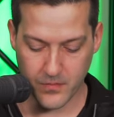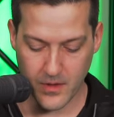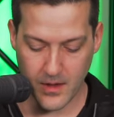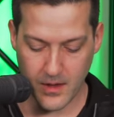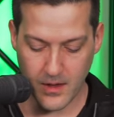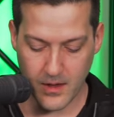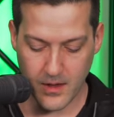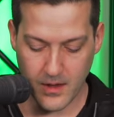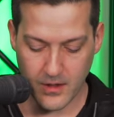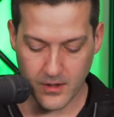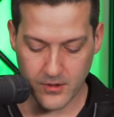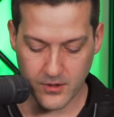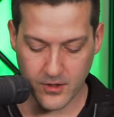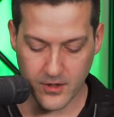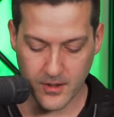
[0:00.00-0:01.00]
I'm
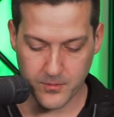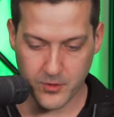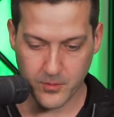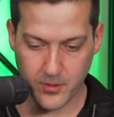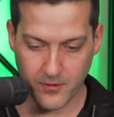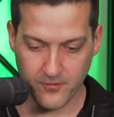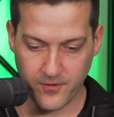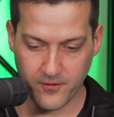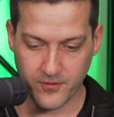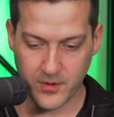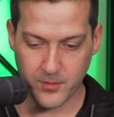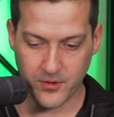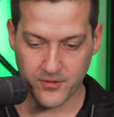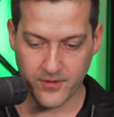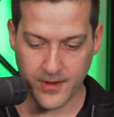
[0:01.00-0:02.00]
going to turn it up to about
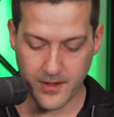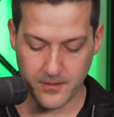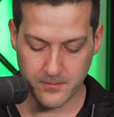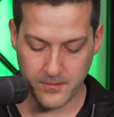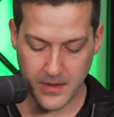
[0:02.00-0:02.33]
50%.